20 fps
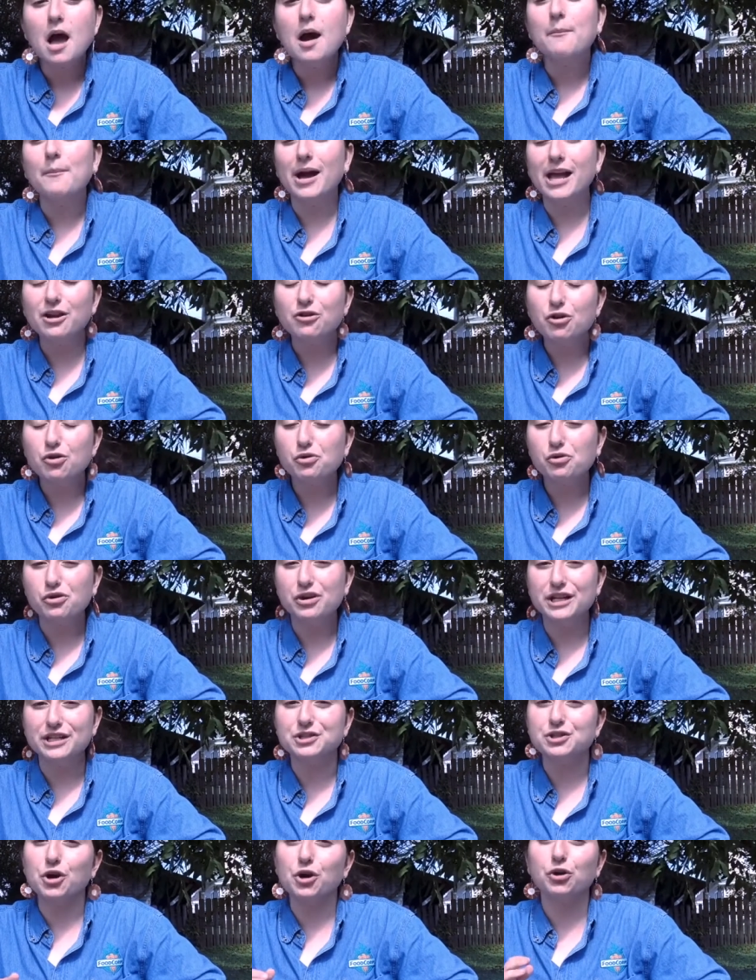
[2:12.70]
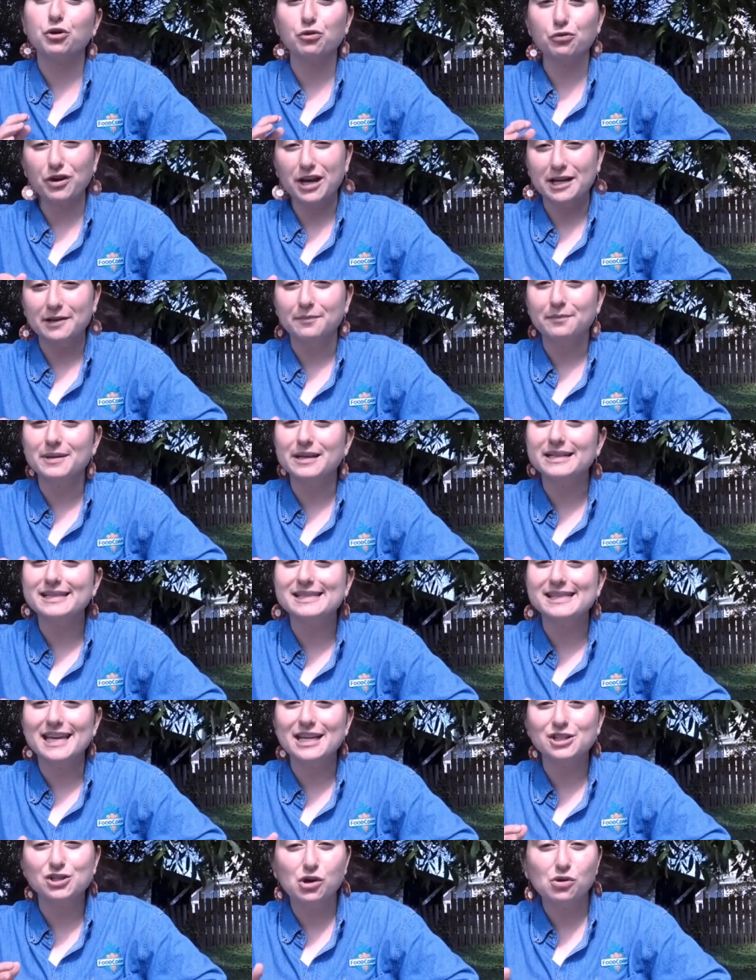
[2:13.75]
Microgreens are great because
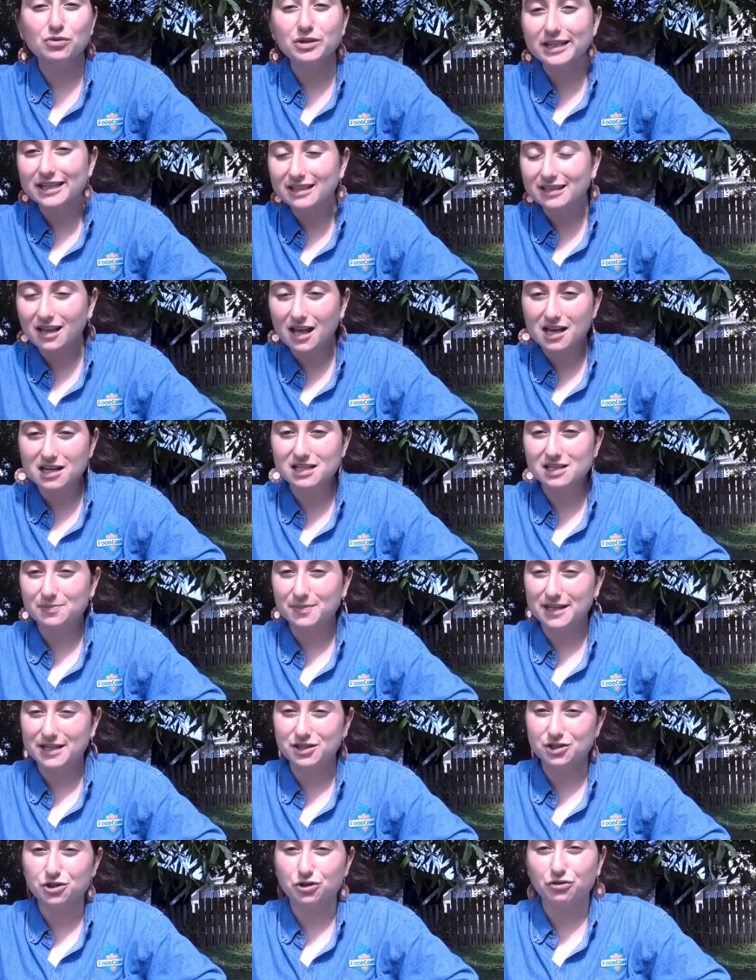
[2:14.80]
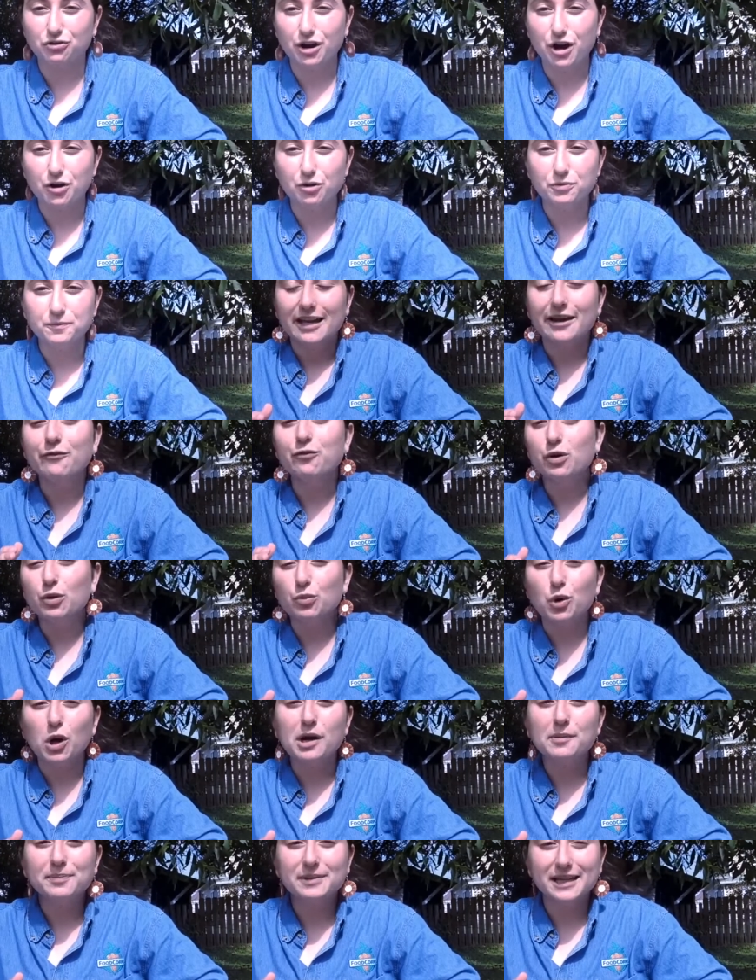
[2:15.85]
they don't need a lot of space to grow. If we
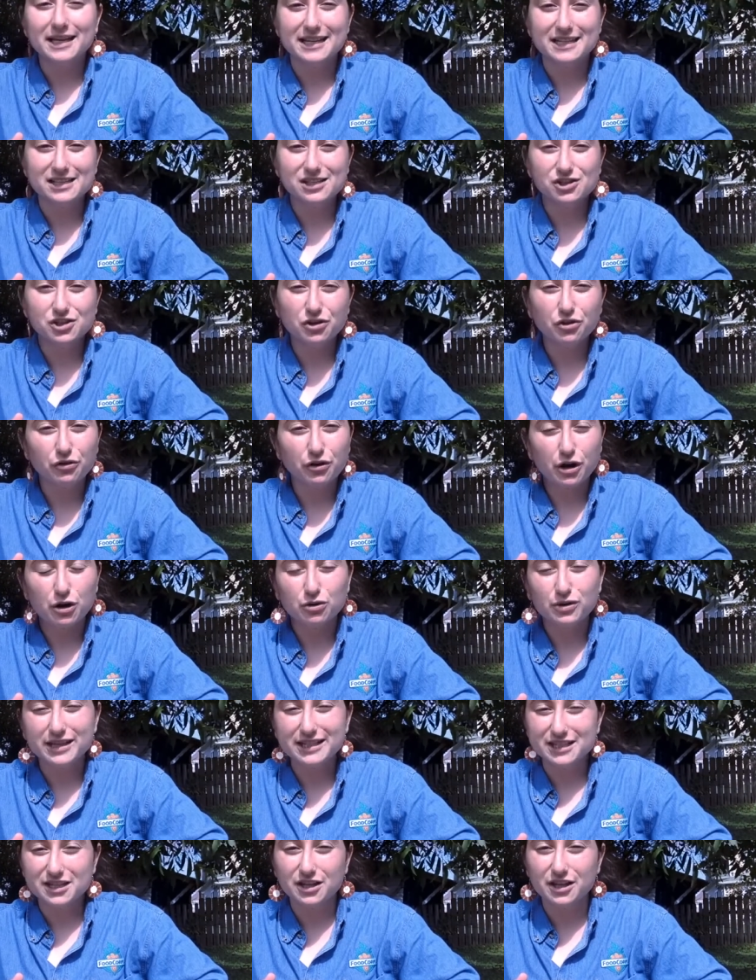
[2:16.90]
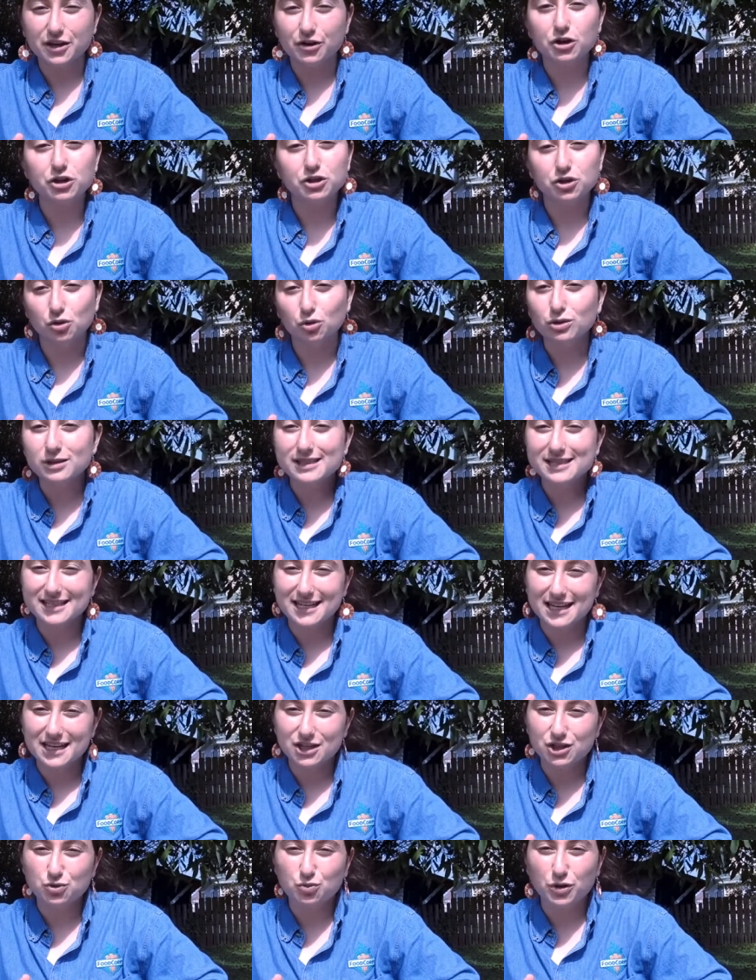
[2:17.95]
want plants to grow into their adult
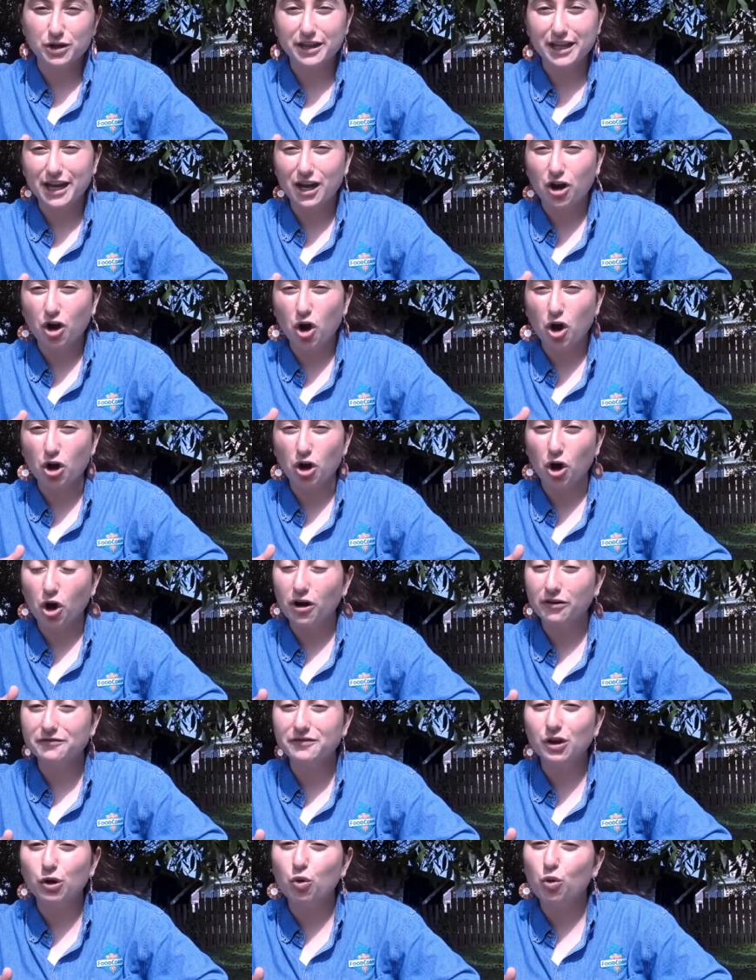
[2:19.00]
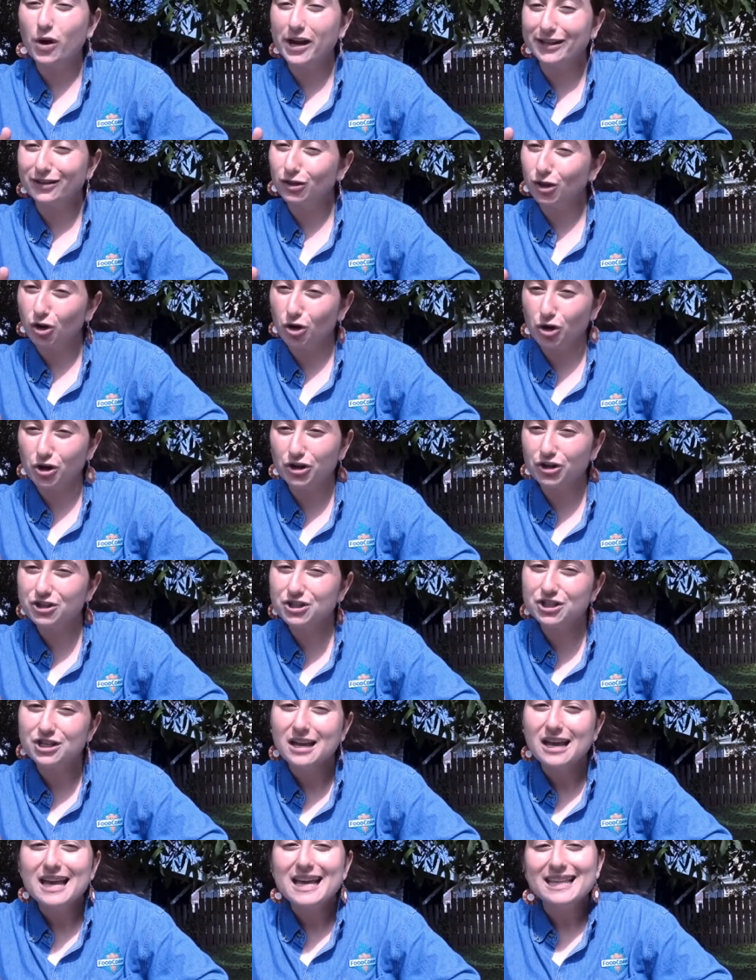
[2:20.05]
stage, where they are often quite
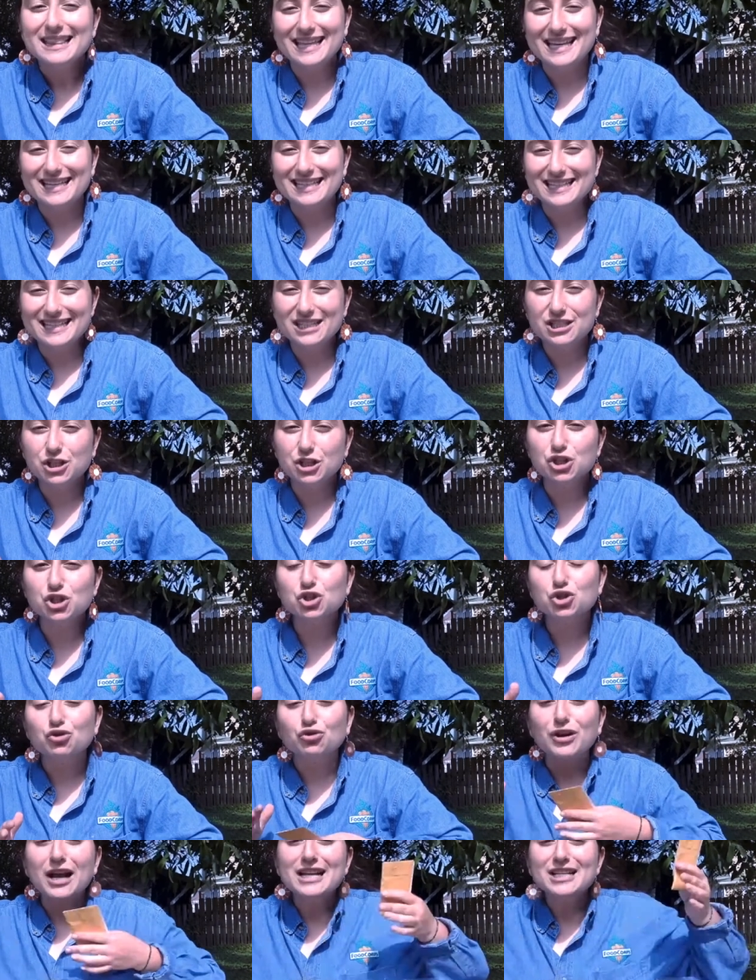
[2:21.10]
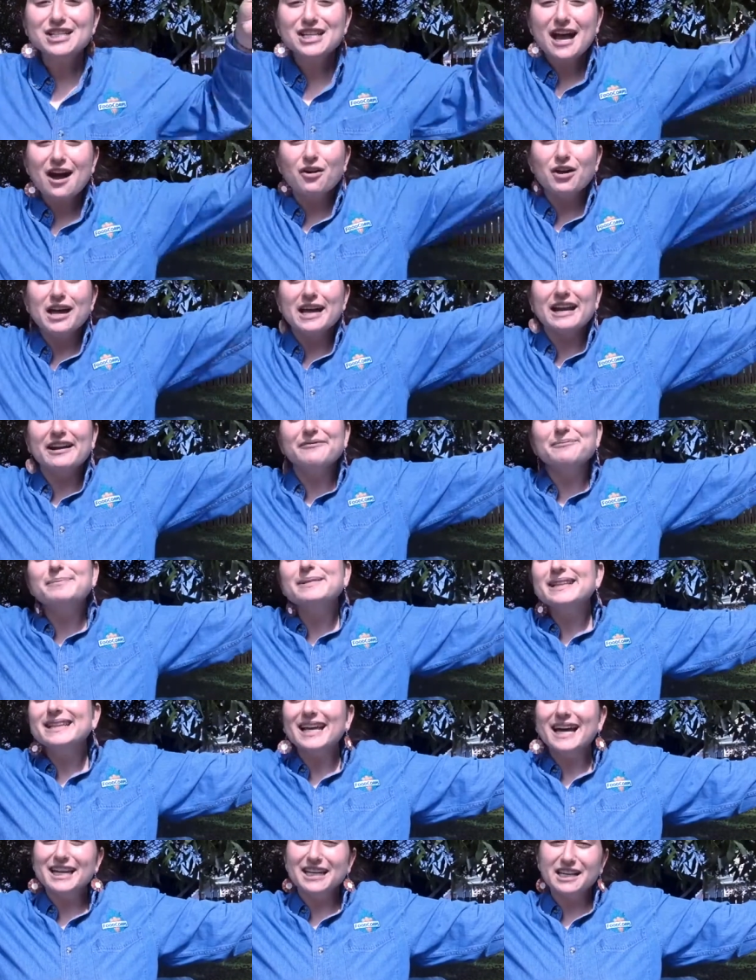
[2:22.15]
large, they need to stretch out and have
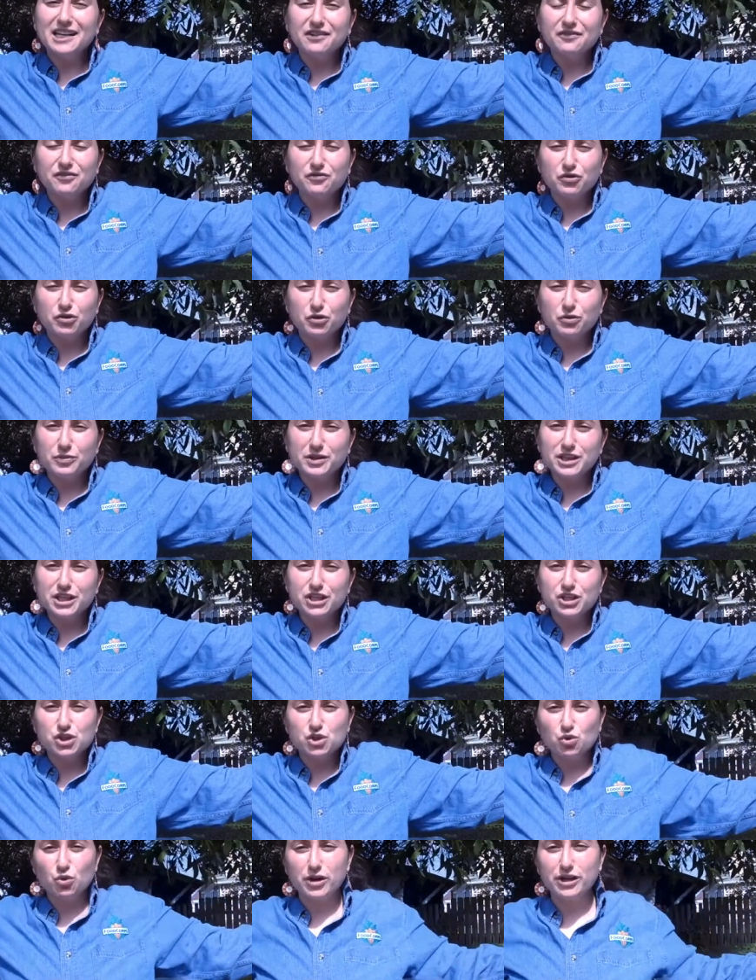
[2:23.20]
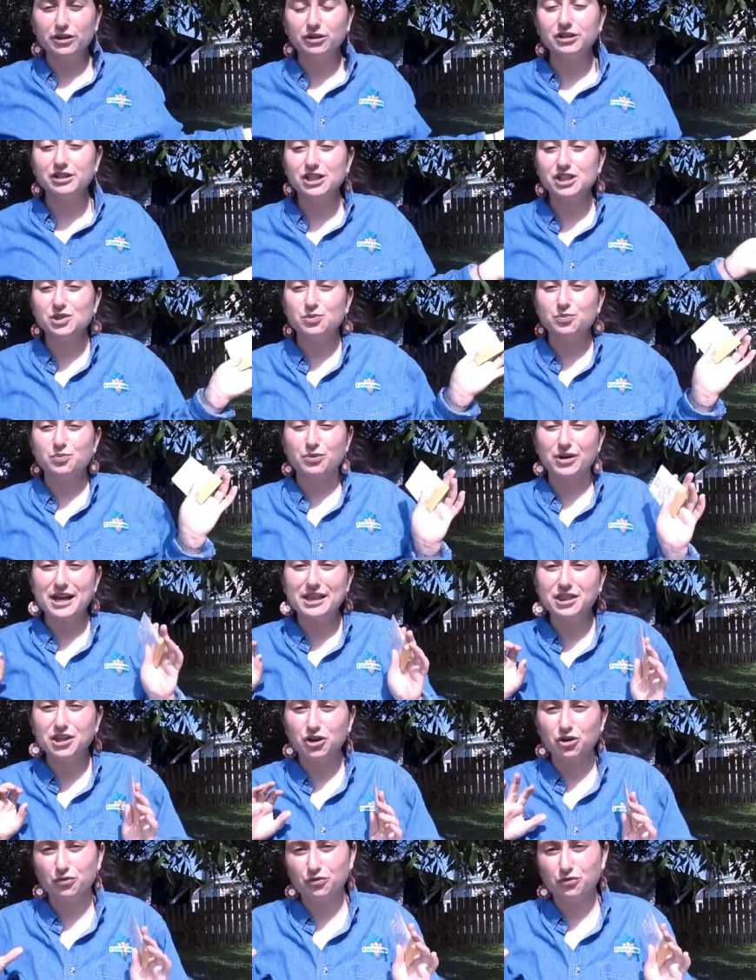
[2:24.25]
plenty of room in the soil to spread their